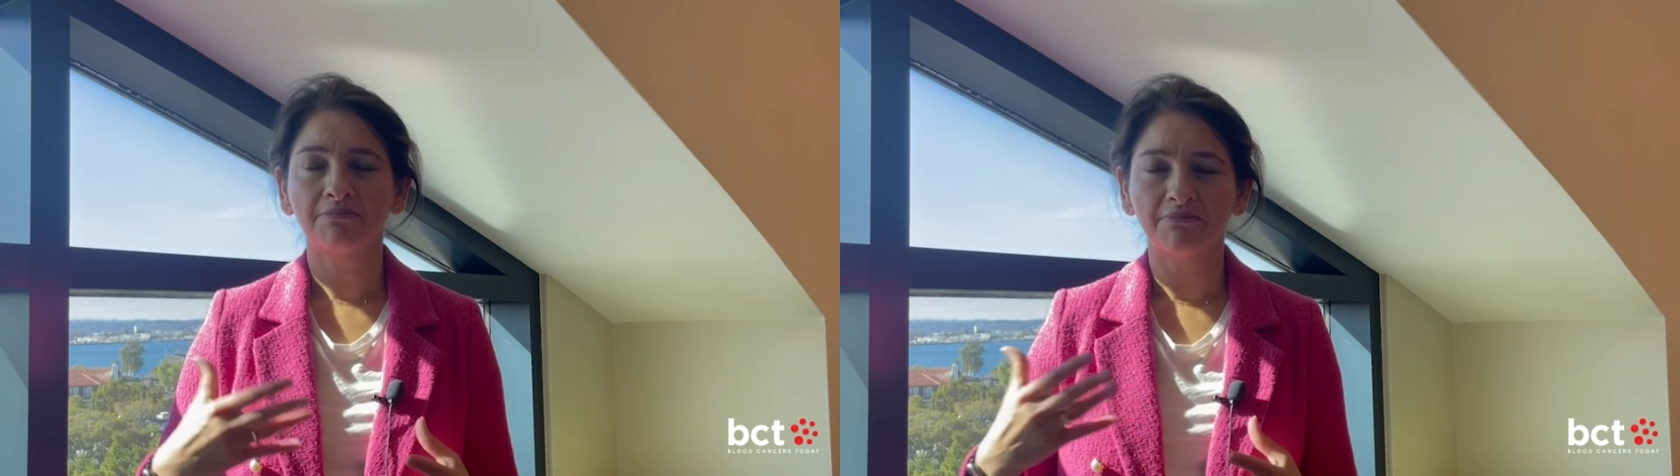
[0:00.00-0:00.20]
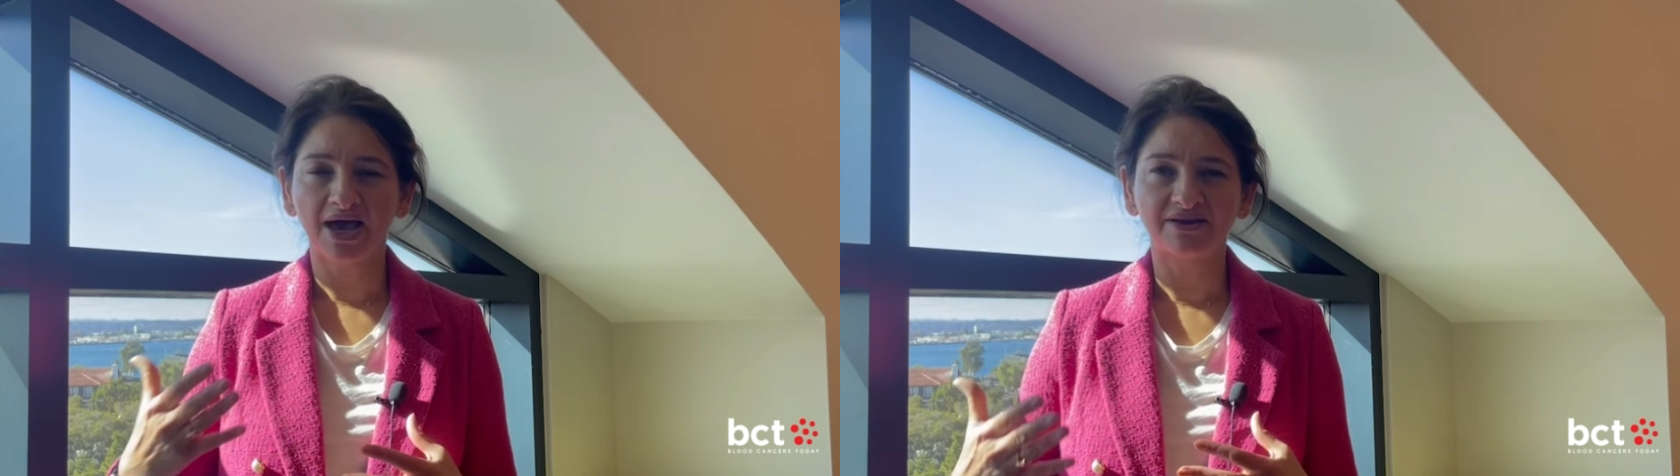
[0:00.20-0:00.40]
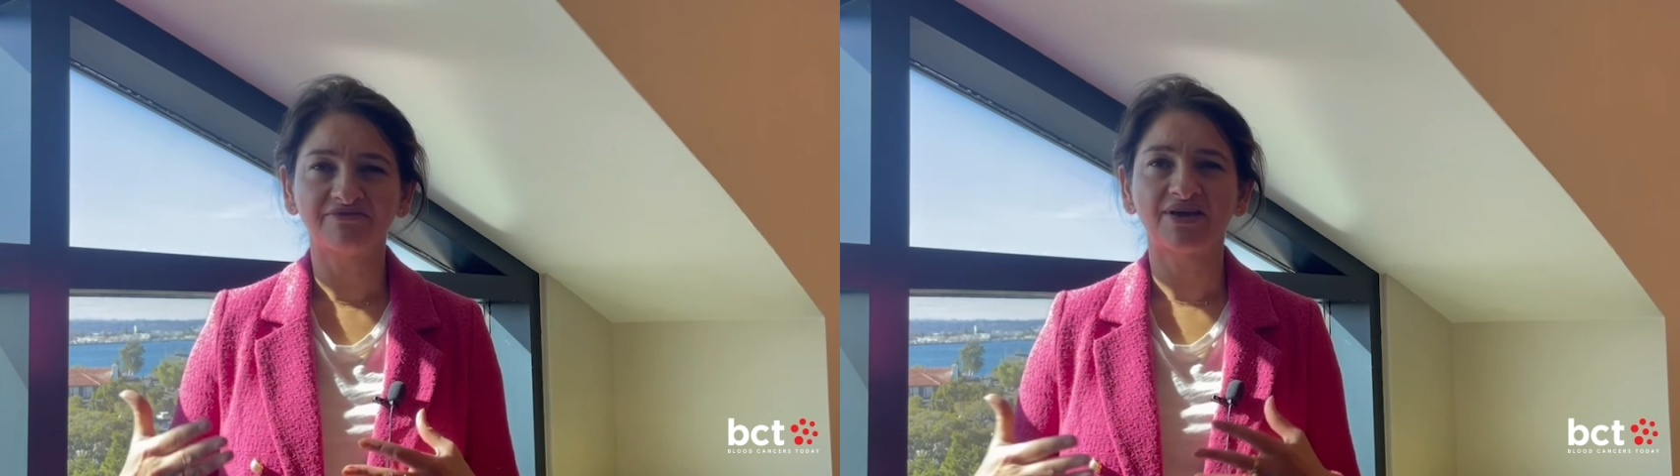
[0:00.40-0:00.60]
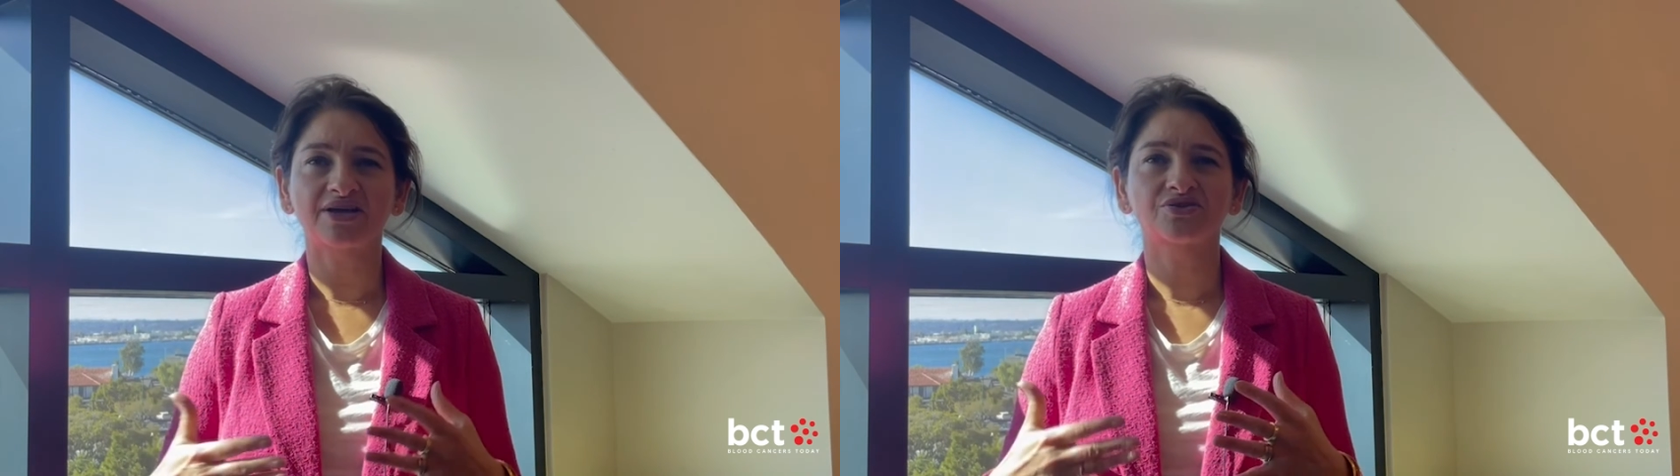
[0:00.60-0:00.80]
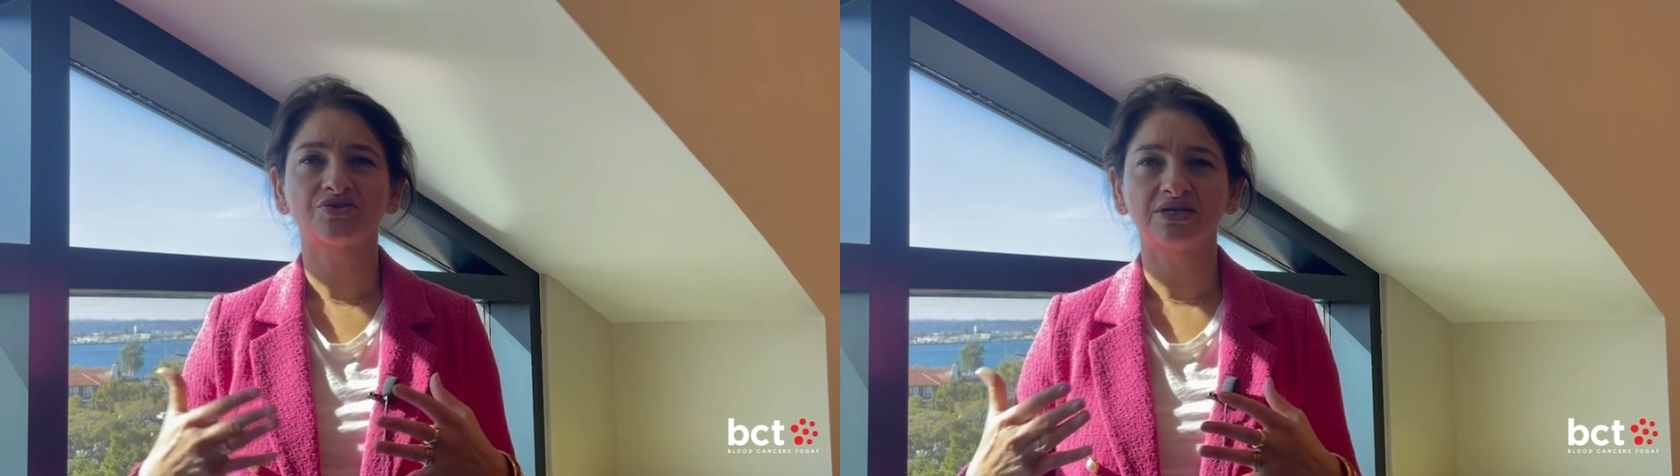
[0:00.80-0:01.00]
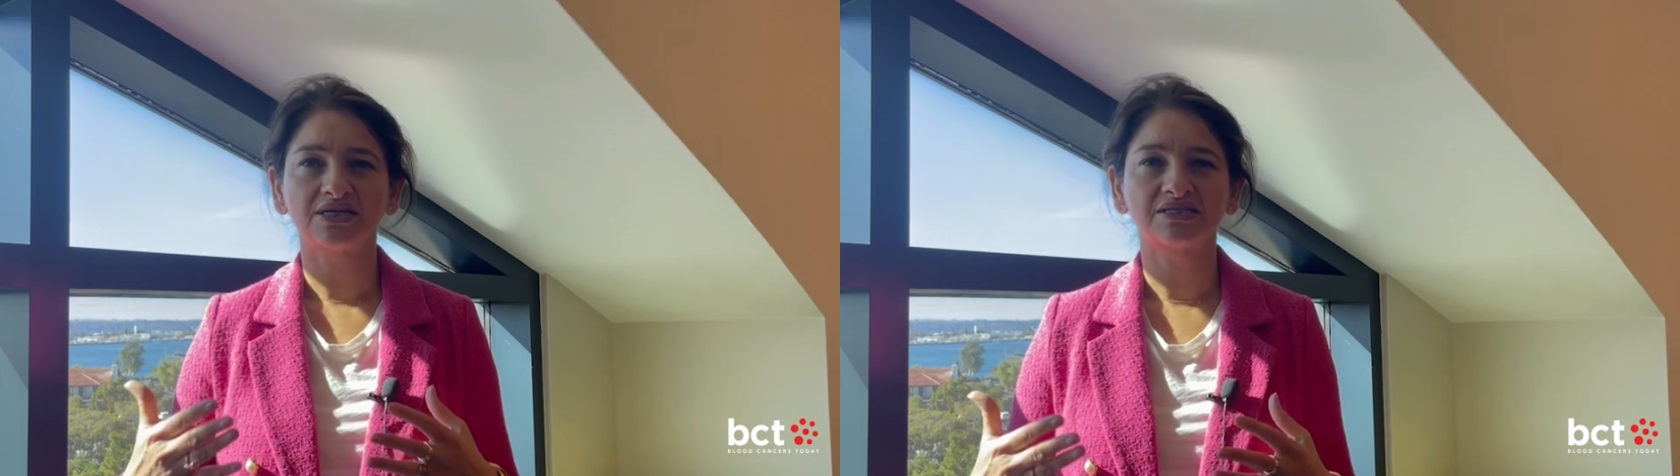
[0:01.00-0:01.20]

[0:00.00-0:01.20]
manufacturing,